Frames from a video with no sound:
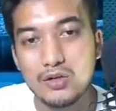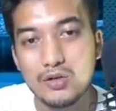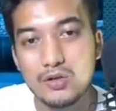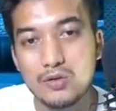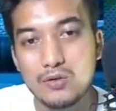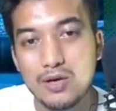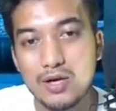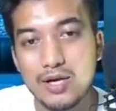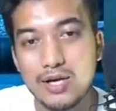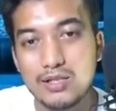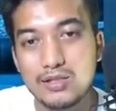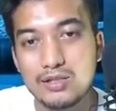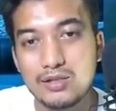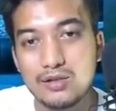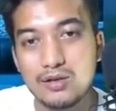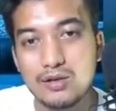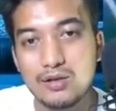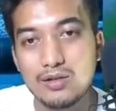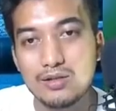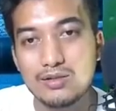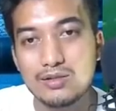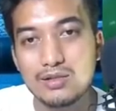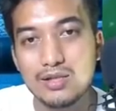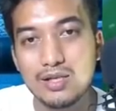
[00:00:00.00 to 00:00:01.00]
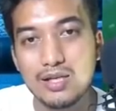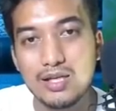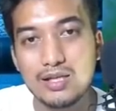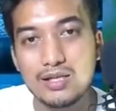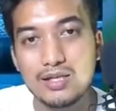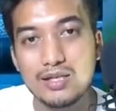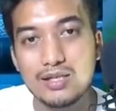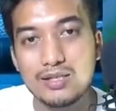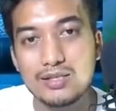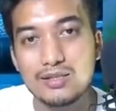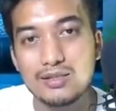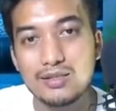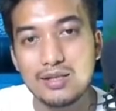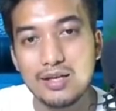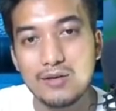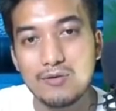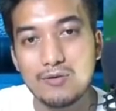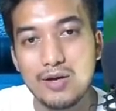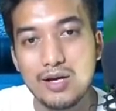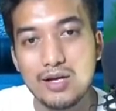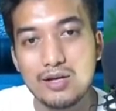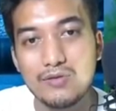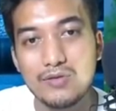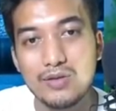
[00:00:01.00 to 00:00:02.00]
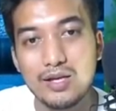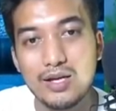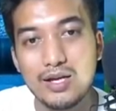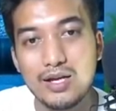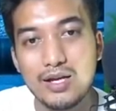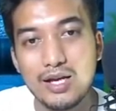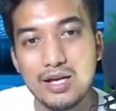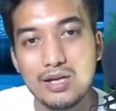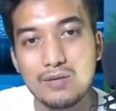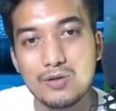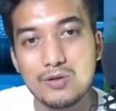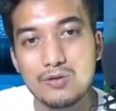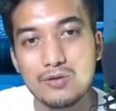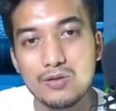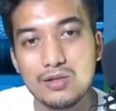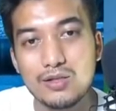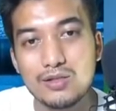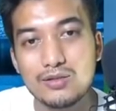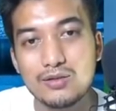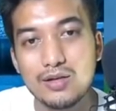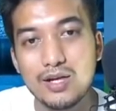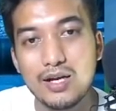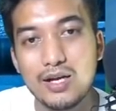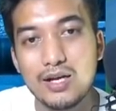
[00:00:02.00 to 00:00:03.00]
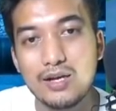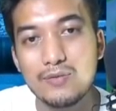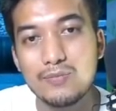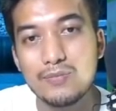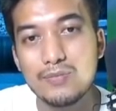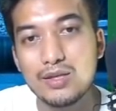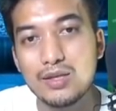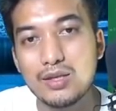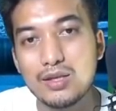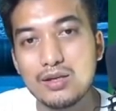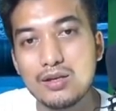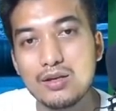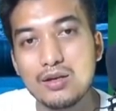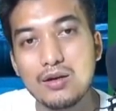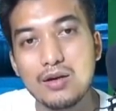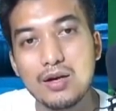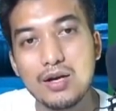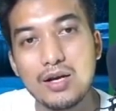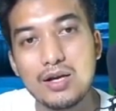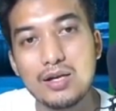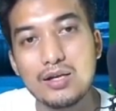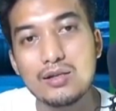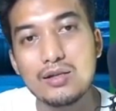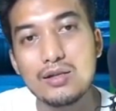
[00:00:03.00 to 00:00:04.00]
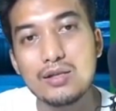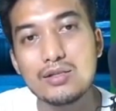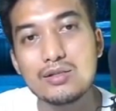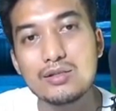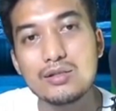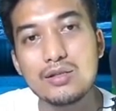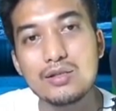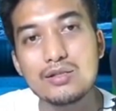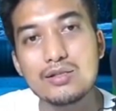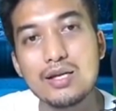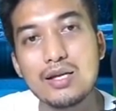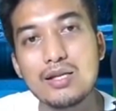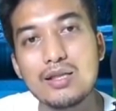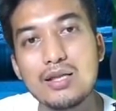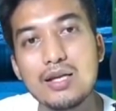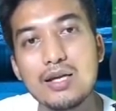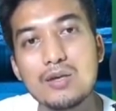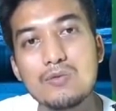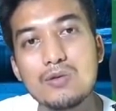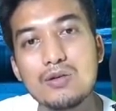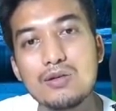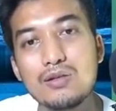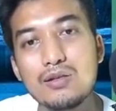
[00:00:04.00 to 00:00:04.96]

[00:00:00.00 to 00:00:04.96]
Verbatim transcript: you are actually gonna see this thing right over there anemoculus okay okay let's let's get that one